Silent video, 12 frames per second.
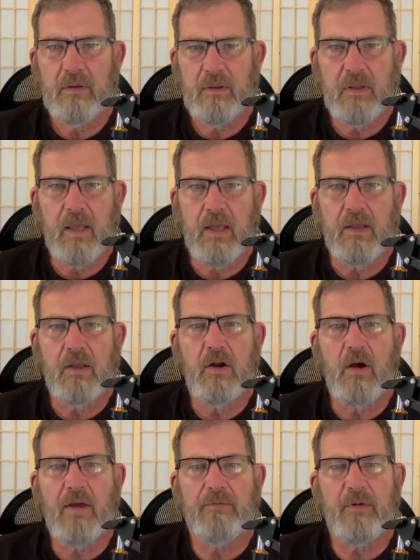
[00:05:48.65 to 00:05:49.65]
Yeah, you
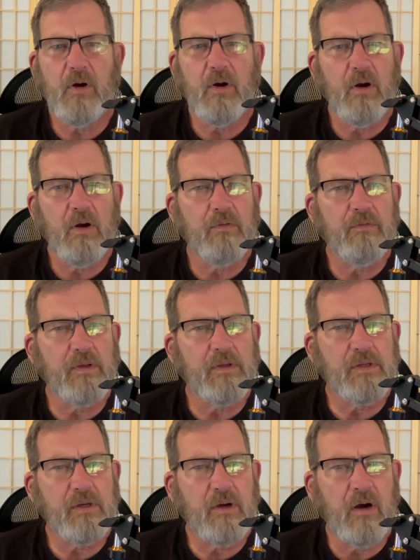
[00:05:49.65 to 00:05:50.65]
know, I've uh, heard of
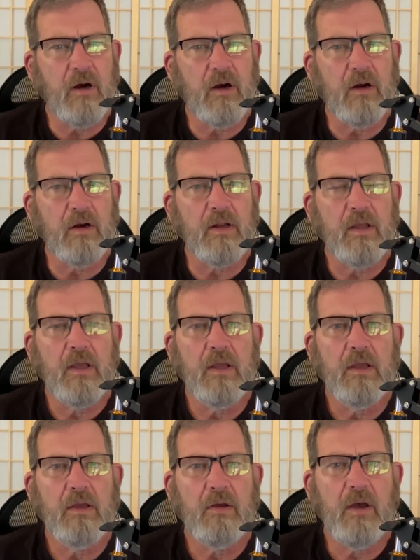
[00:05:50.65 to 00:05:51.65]
this card
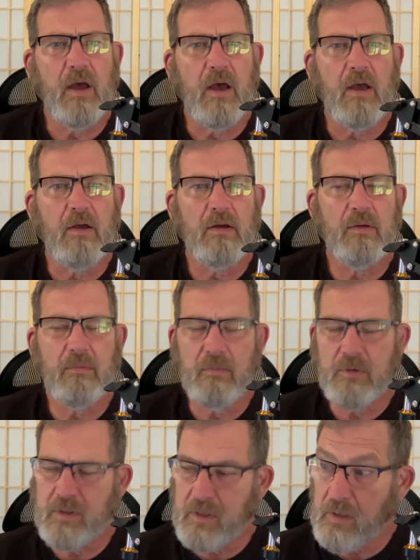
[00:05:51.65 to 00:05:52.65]
uh,
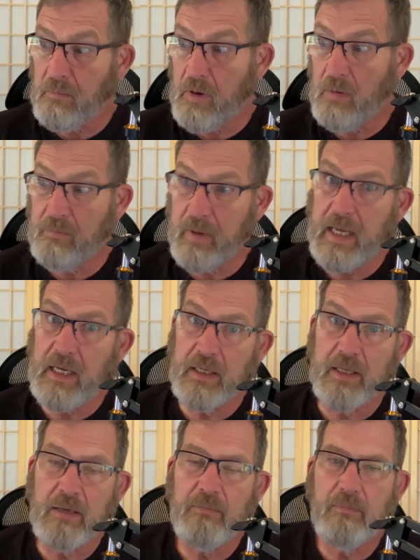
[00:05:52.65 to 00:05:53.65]

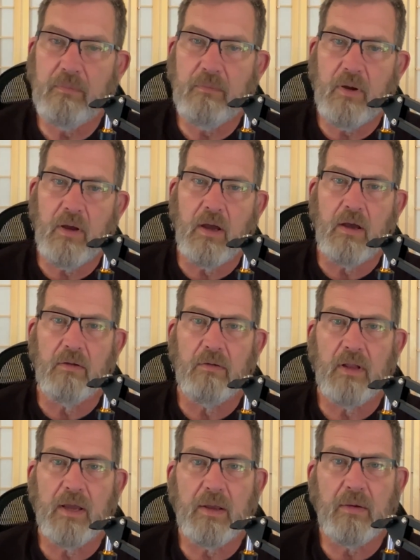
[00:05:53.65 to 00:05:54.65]
mainly uh,
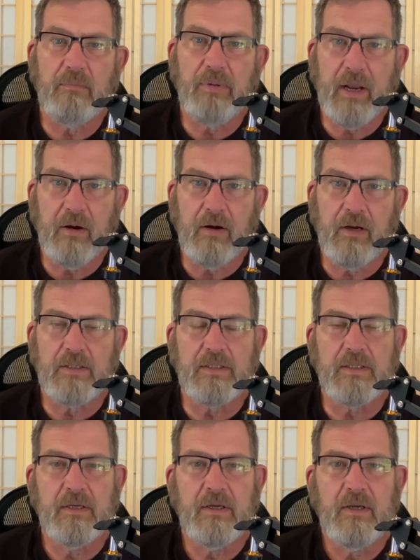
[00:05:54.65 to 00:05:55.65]
like
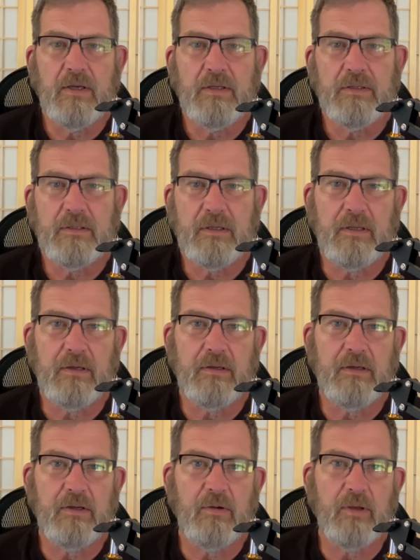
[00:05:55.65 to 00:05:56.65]
parents
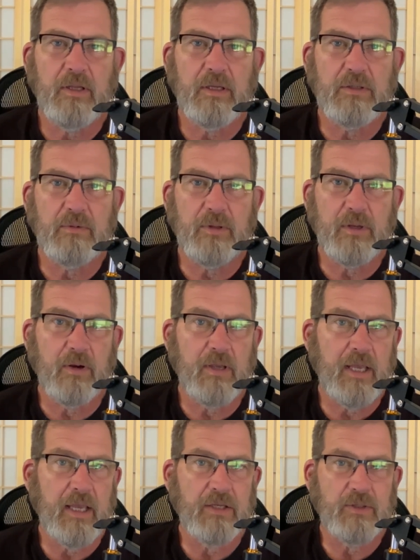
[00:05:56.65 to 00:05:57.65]
the, doing this with their
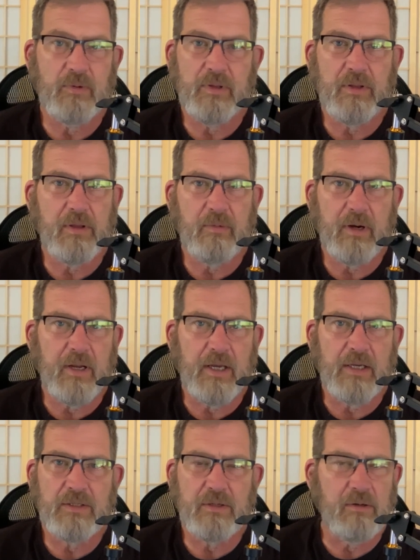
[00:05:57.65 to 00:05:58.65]
kids, whether they were in
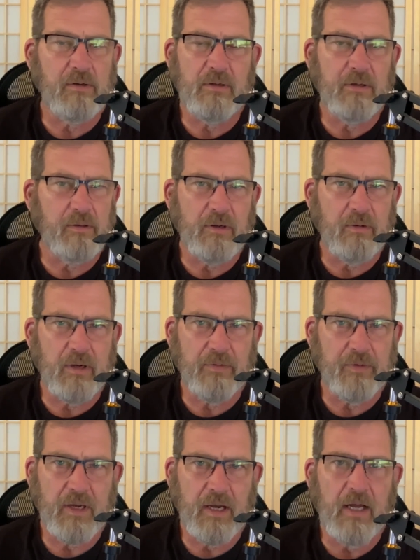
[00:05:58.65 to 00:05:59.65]
high school or going out
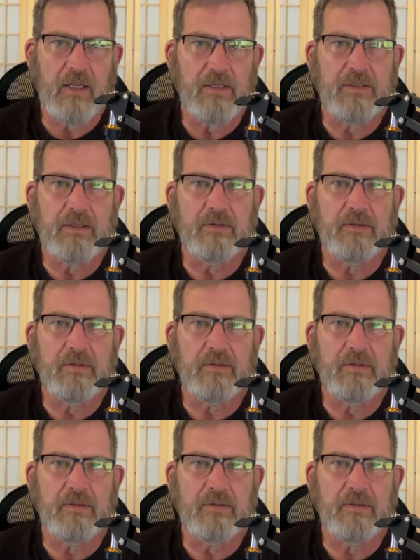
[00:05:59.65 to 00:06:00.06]
to college.